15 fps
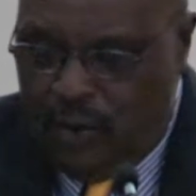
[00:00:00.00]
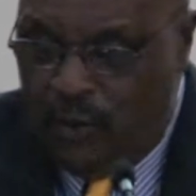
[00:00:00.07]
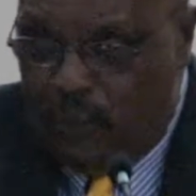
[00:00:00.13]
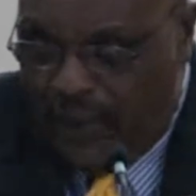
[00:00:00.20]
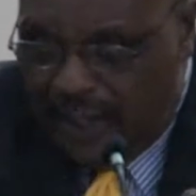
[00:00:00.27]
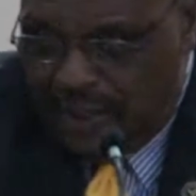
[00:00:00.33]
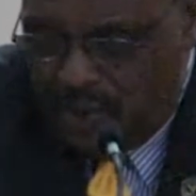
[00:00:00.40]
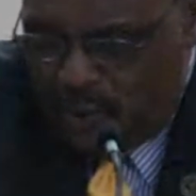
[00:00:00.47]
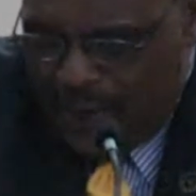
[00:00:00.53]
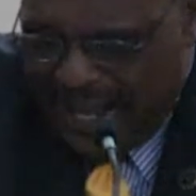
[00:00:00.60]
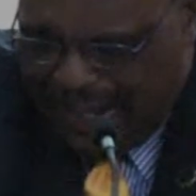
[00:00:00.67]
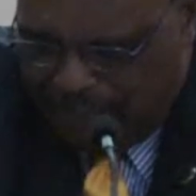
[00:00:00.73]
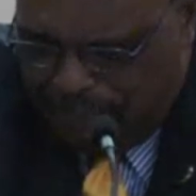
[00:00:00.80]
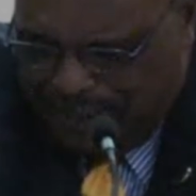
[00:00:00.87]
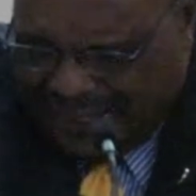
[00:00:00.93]
when we
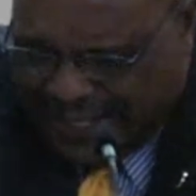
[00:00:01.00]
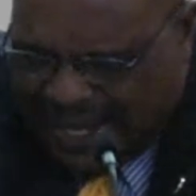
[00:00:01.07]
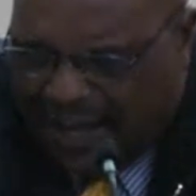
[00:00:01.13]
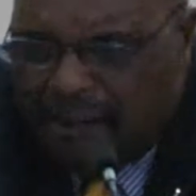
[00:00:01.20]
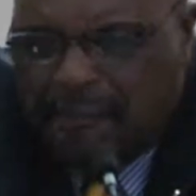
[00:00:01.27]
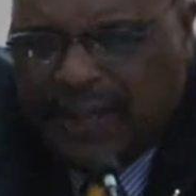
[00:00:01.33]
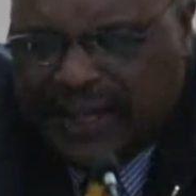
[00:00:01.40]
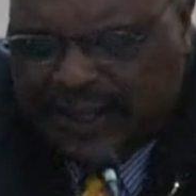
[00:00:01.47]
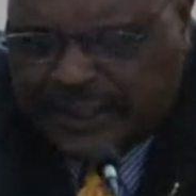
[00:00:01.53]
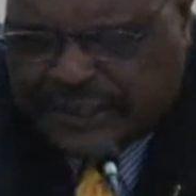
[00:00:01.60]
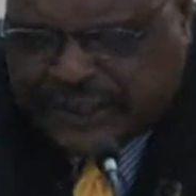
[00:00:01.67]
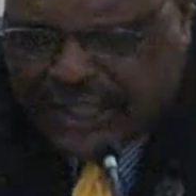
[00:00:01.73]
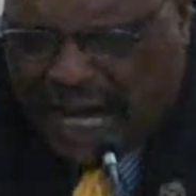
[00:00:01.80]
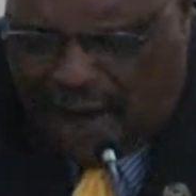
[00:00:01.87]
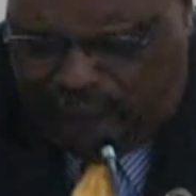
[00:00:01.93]
are
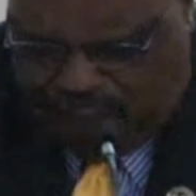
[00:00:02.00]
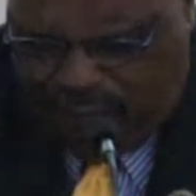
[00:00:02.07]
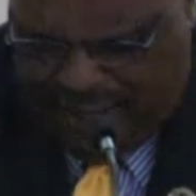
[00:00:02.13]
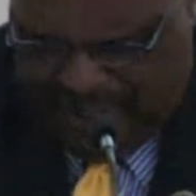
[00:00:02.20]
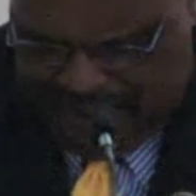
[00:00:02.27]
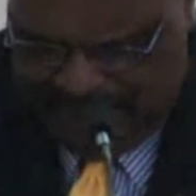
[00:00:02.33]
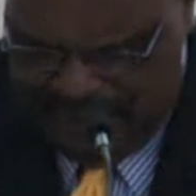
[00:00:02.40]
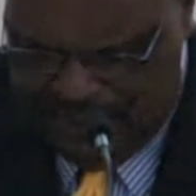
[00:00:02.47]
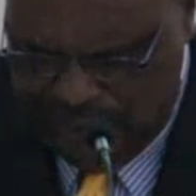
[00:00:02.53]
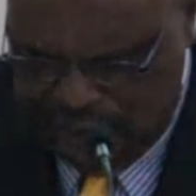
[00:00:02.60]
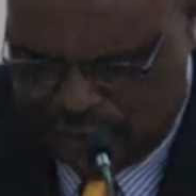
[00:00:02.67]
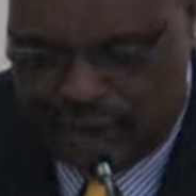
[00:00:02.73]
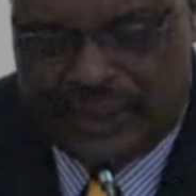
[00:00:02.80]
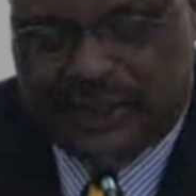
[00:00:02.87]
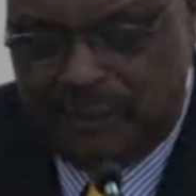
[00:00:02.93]
becoming tougher,
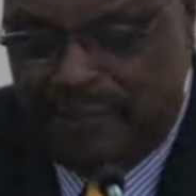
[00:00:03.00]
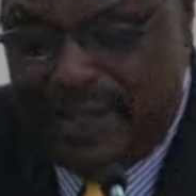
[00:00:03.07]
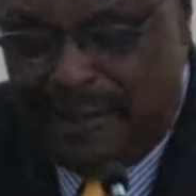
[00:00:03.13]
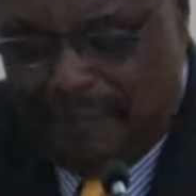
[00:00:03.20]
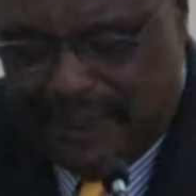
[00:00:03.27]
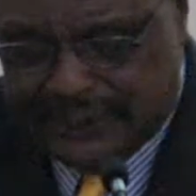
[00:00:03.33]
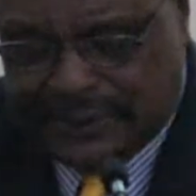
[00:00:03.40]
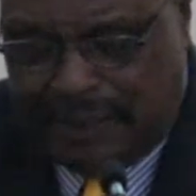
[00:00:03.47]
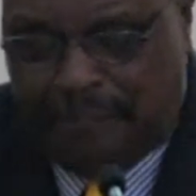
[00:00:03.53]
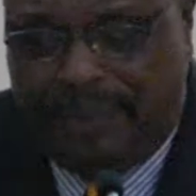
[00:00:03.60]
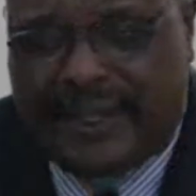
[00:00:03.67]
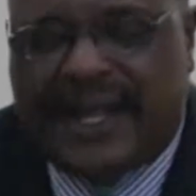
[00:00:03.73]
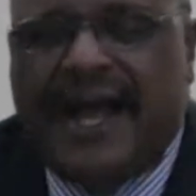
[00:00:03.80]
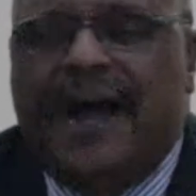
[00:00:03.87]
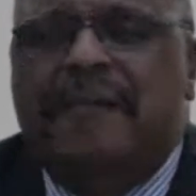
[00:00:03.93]
church members are
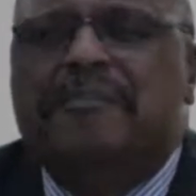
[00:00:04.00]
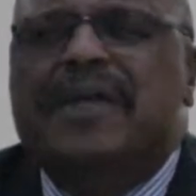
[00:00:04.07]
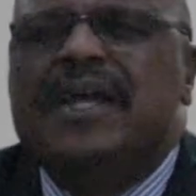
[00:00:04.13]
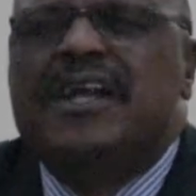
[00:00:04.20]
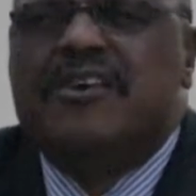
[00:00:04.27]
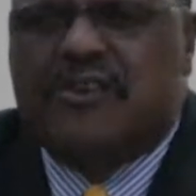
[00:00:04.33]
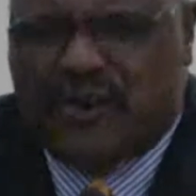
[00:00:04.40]
becoming